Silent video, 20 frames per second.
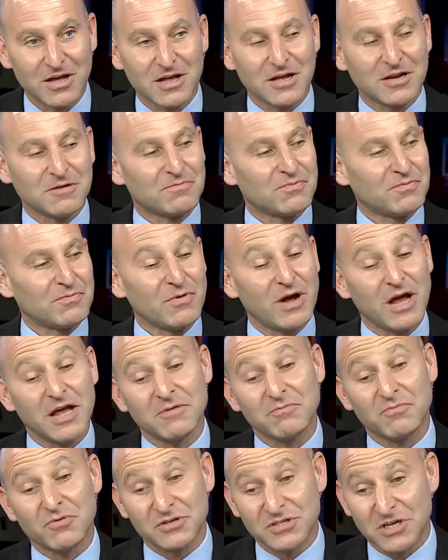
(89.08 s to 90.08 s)
way. In, well,
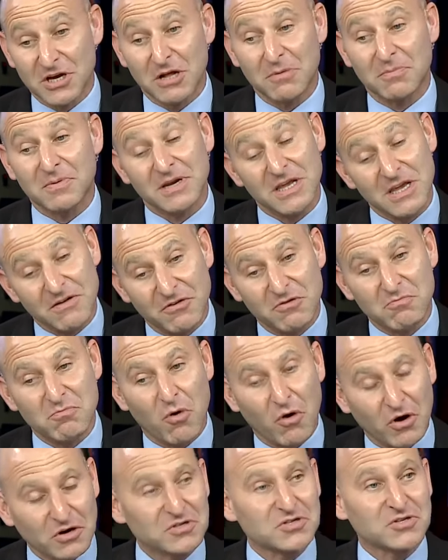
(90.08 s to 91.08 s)
in Brazil, but even
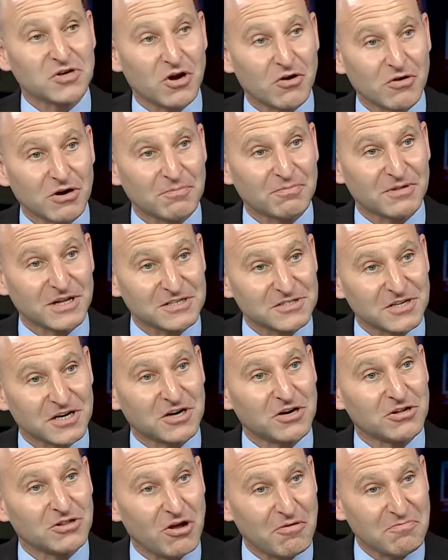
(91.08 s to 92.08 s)
more so in a place like
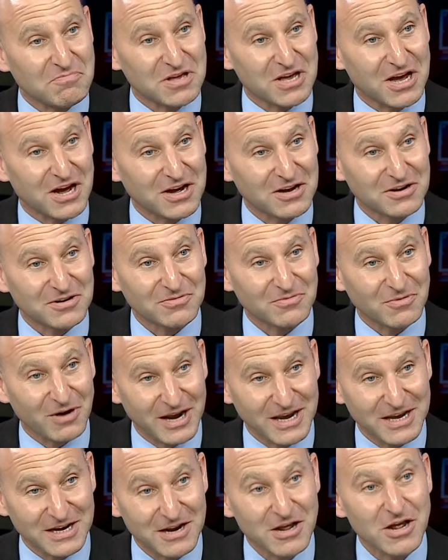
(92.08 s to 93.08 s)
Colombia, yeah.
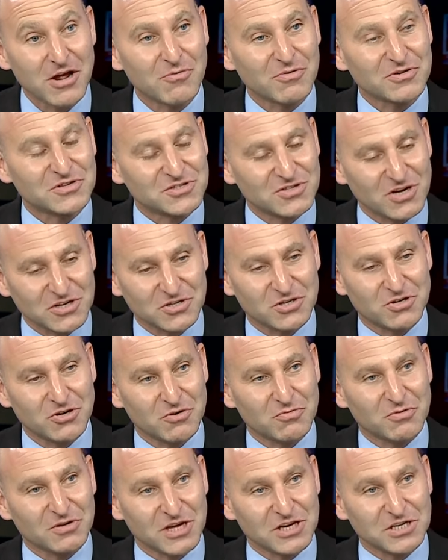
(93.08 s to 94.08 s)
Right? With such
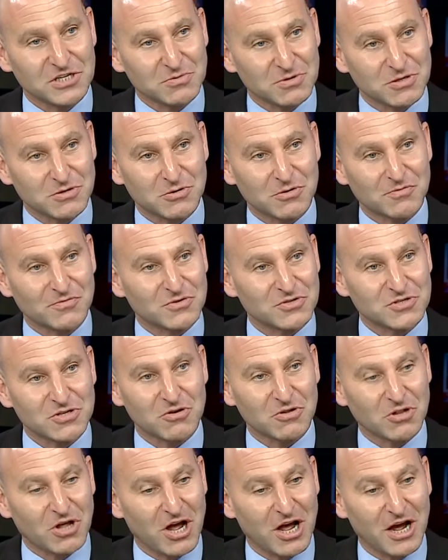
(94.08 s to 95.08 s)
good relations with Israel for
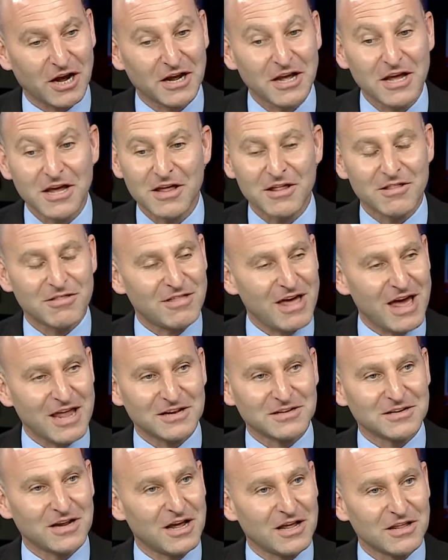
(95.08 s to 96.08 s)
so long,
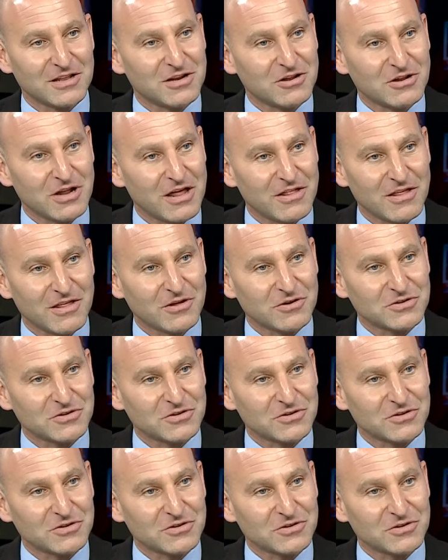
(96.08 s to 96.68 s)
then uh, and then